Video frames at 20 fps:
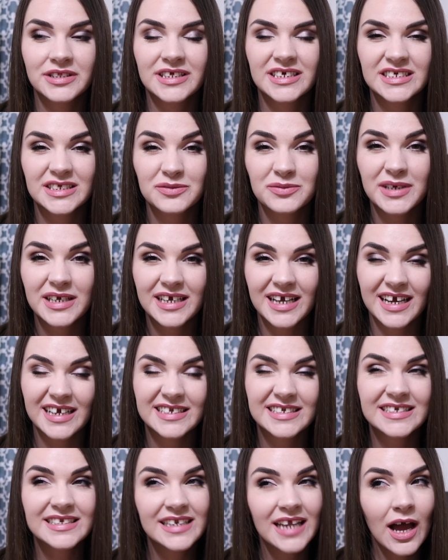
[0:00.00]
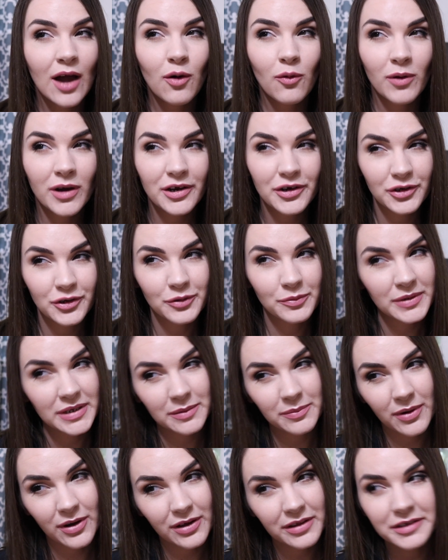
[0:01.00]
This week I did not wear too
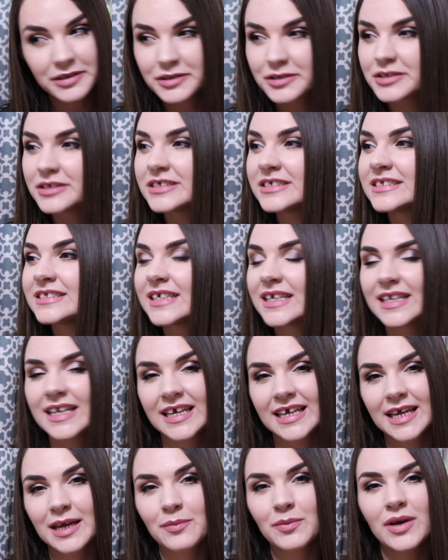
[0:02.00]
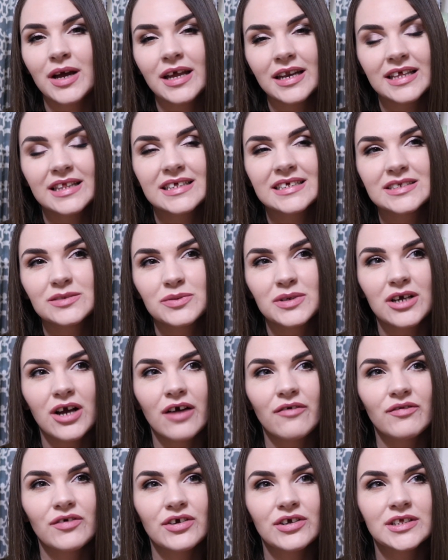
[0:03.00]
many polishes and I am cutting this week
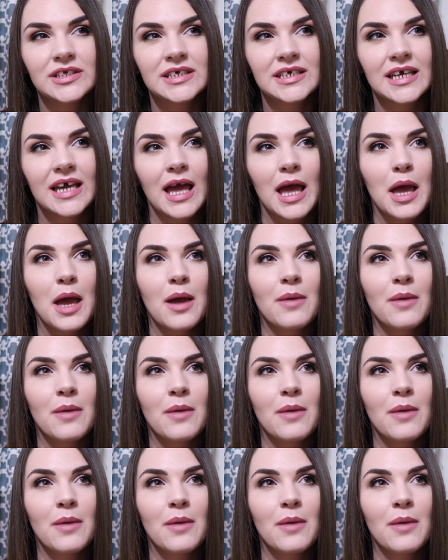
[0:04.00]
off early